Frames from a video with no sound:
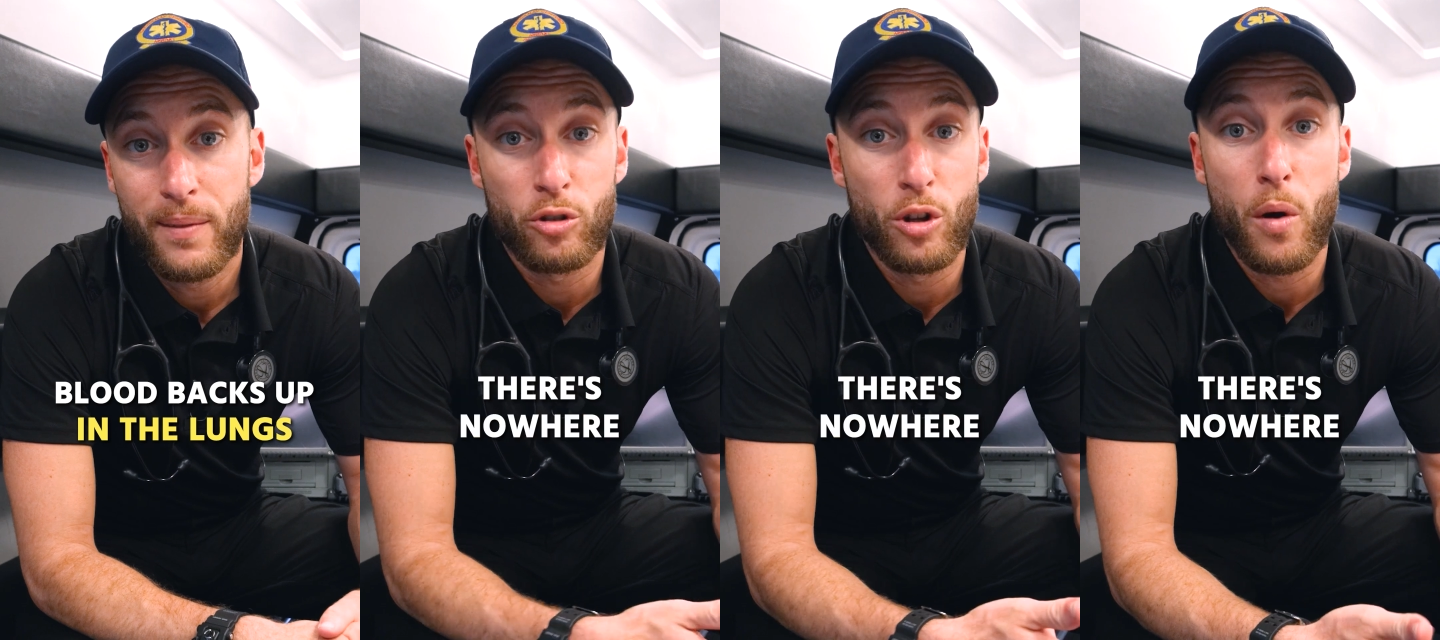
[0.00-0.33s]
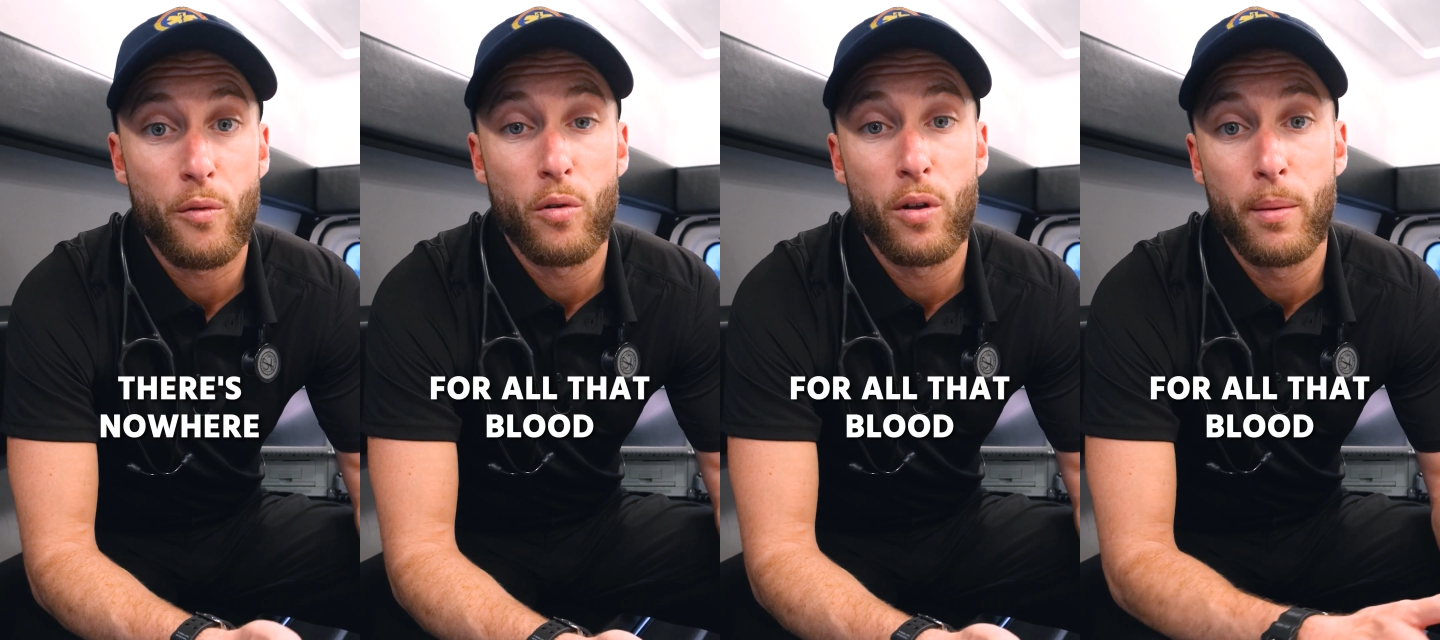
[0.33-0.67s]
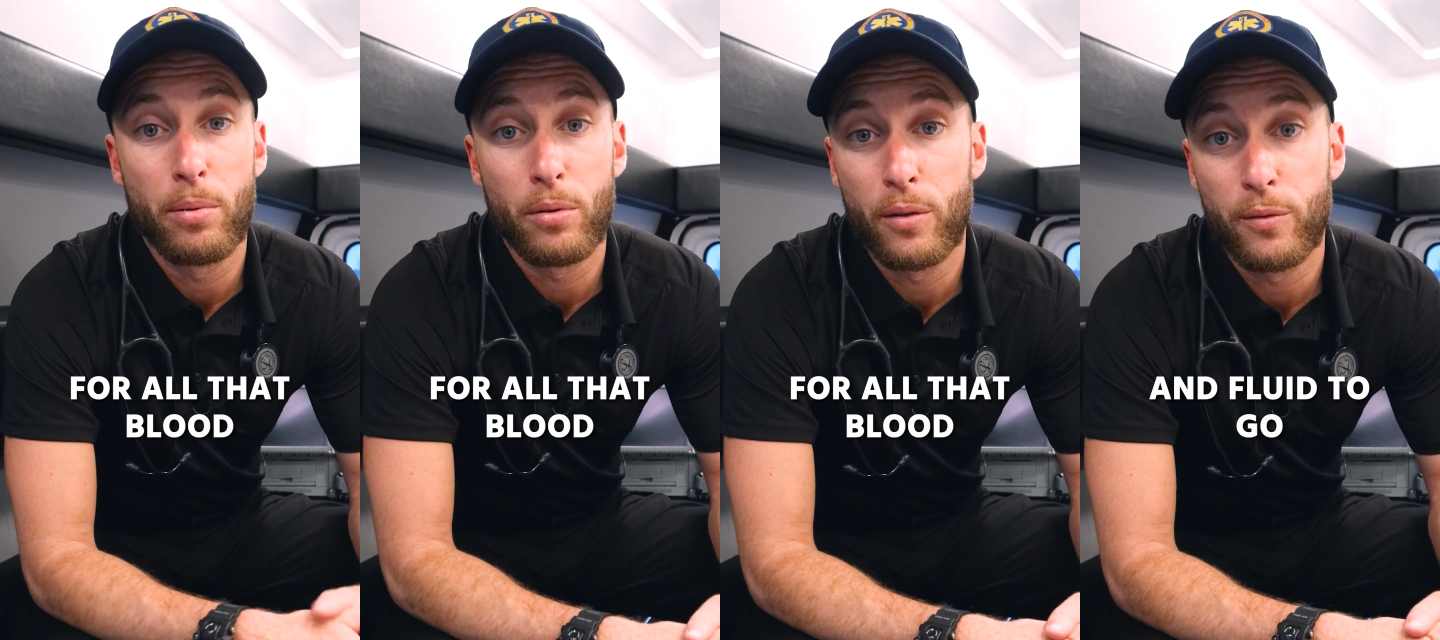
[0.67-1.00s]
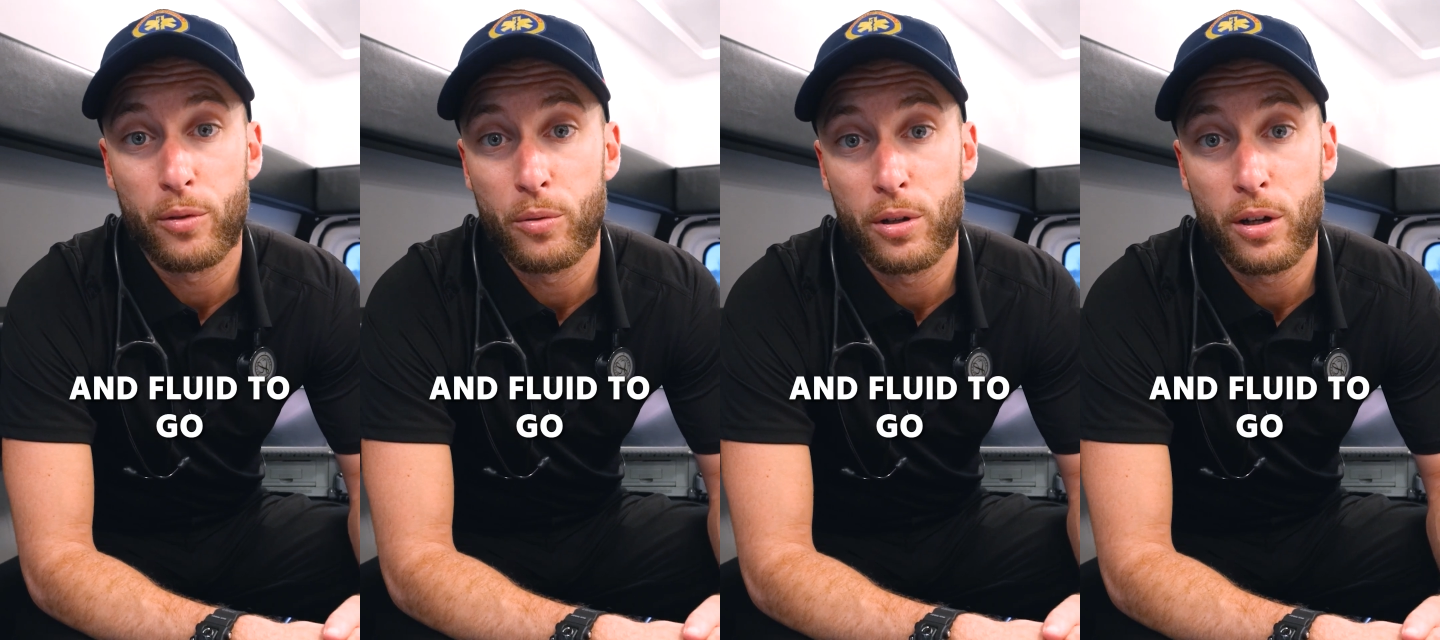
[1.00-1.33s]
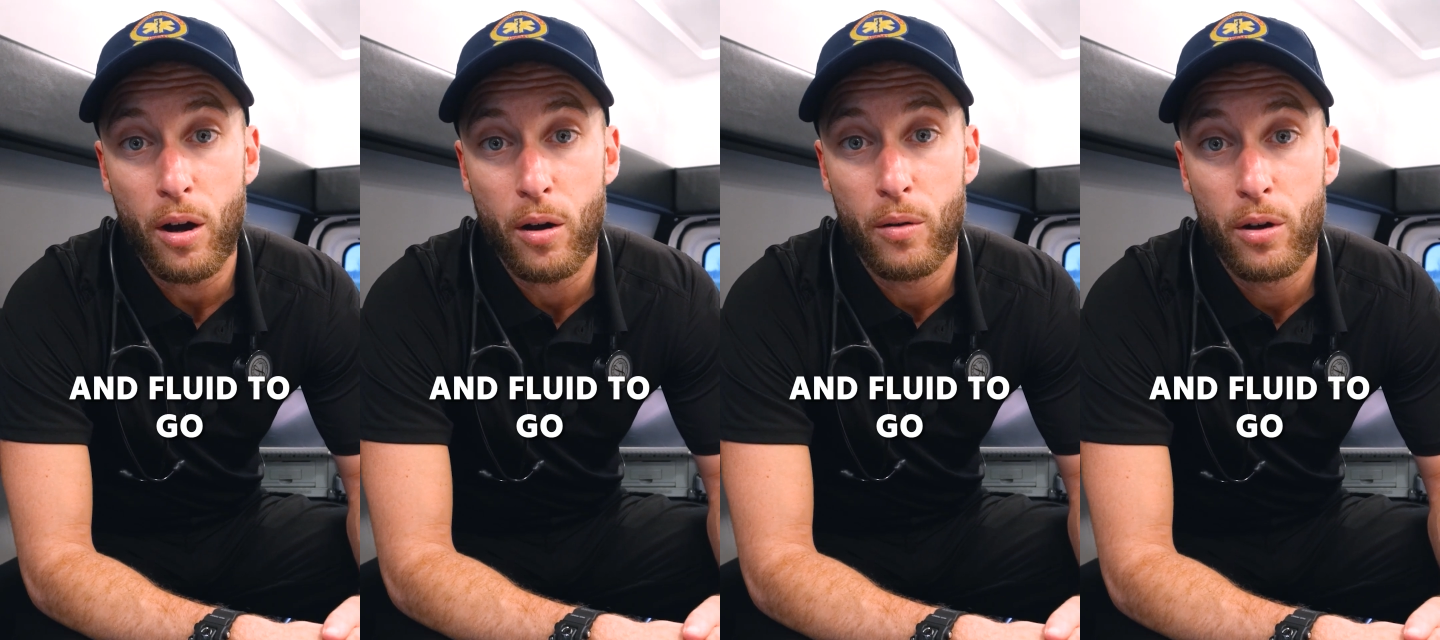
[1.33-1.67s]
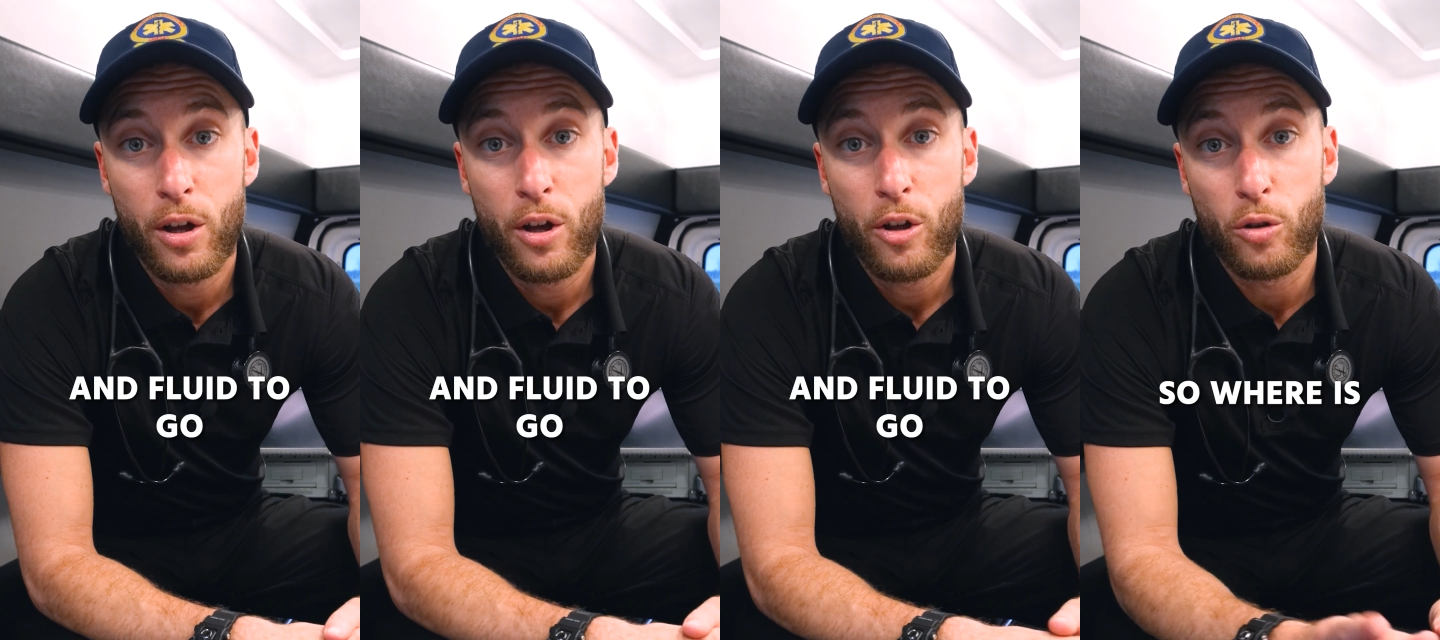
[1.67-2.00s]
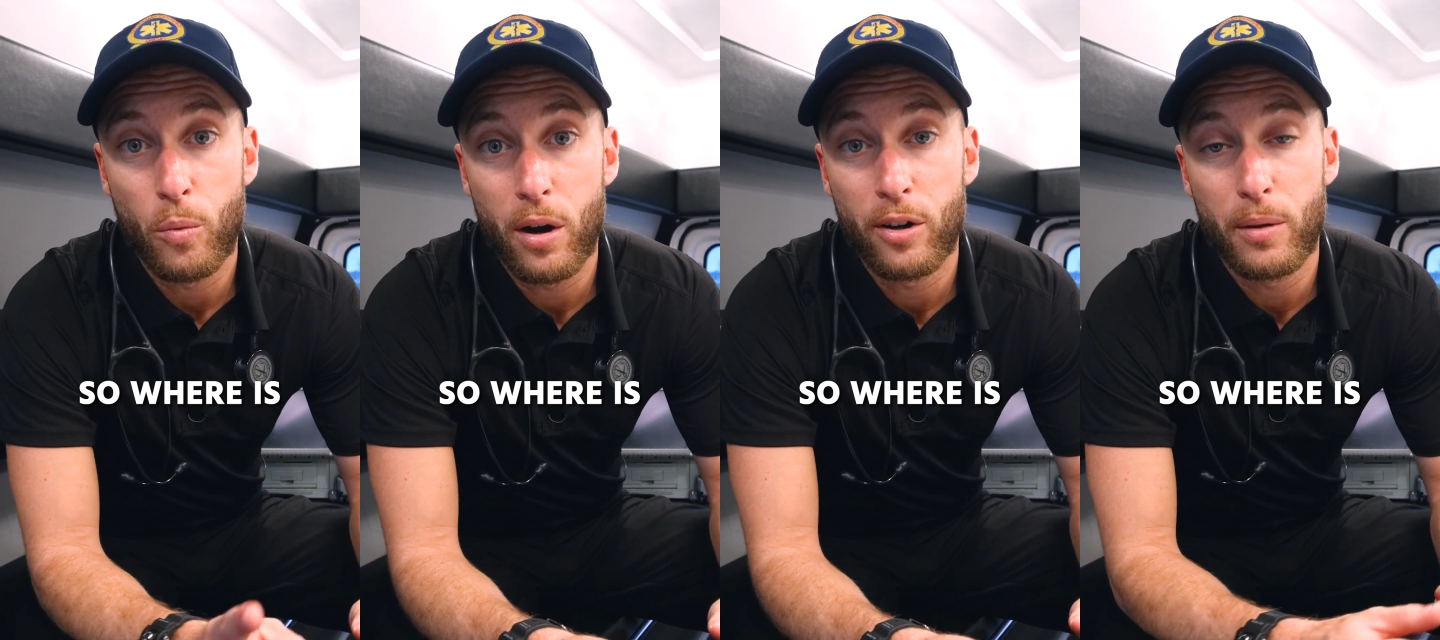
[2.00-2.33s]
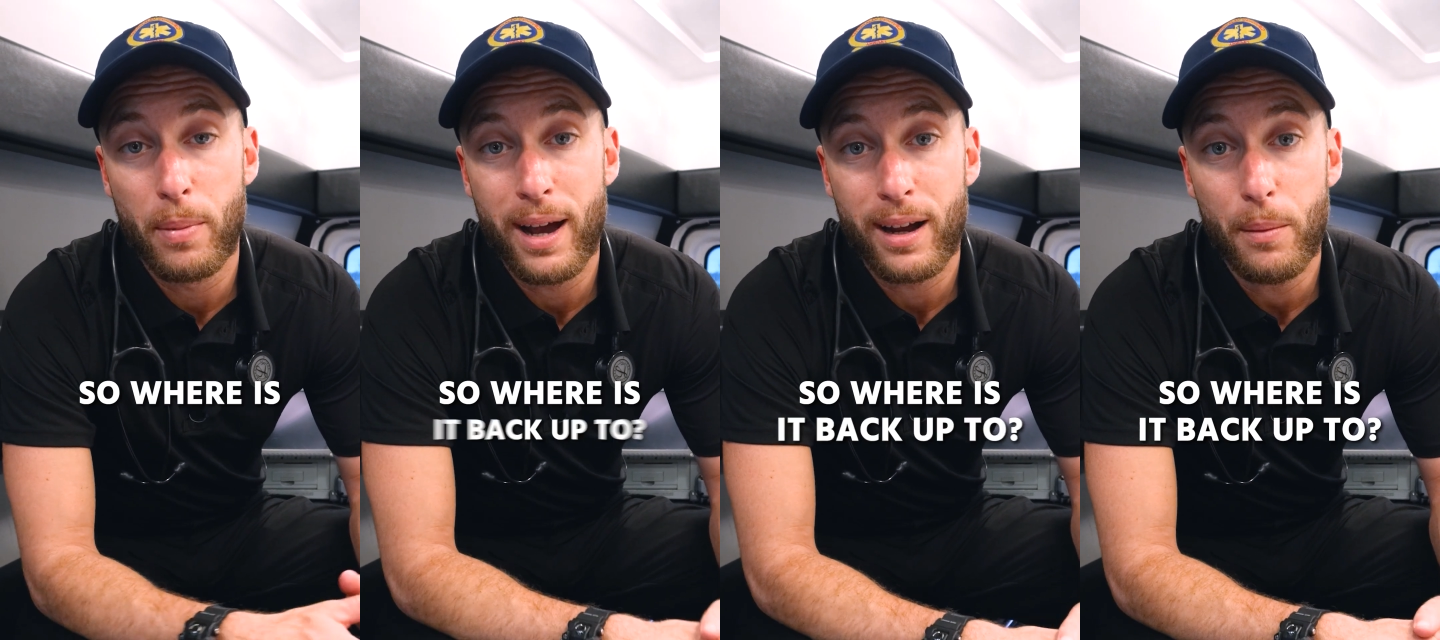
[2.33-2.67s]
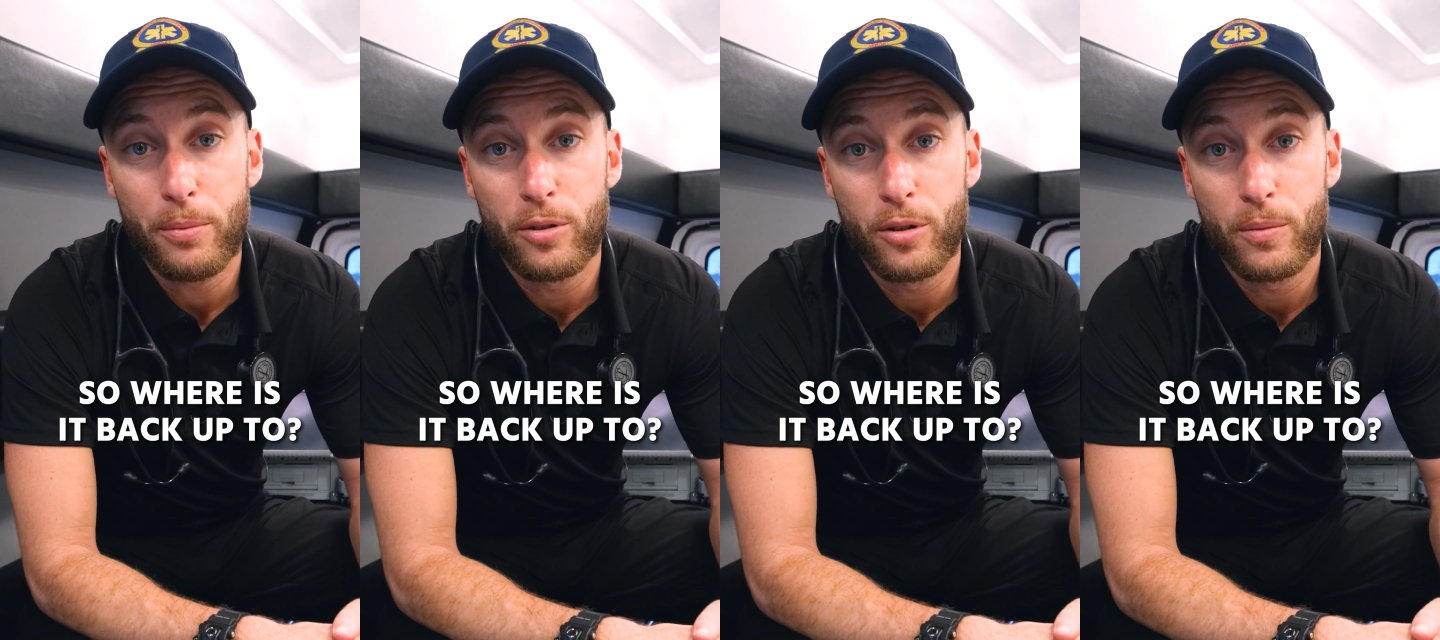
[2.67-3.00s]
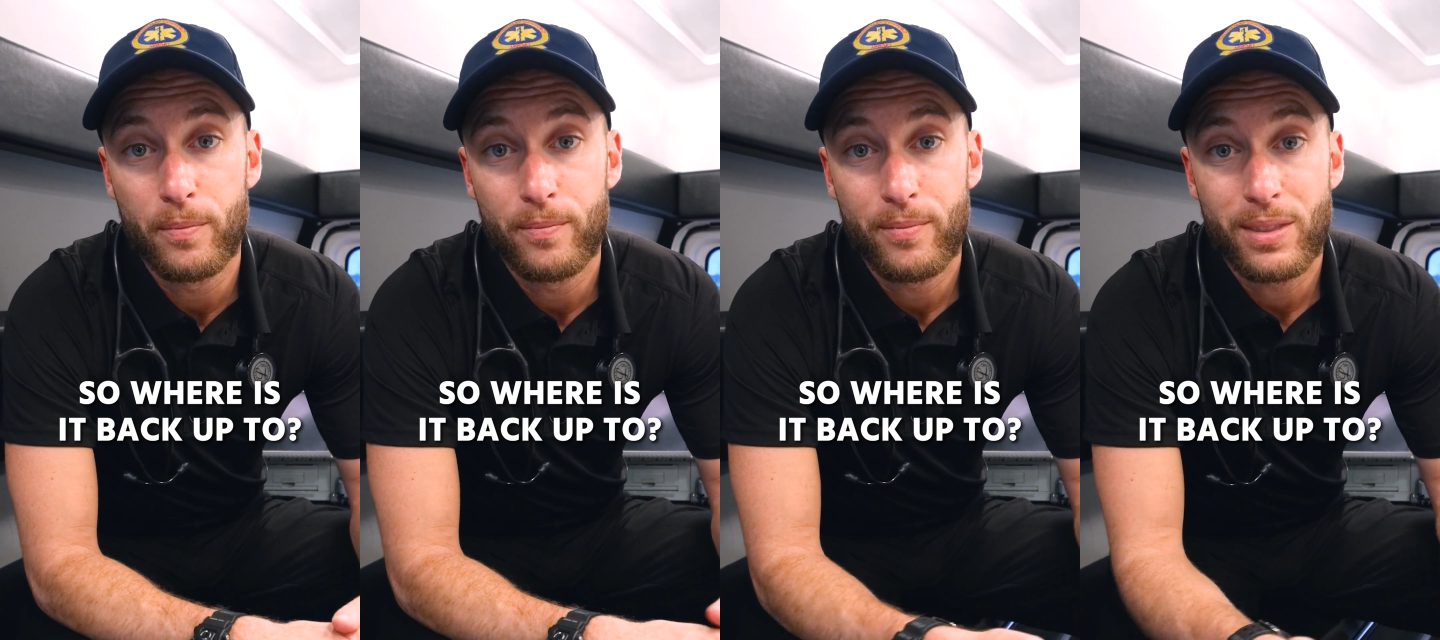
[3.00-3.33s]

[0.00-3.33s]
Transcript: There's nowhere for all that blood and fluid to go. So where does it back up to?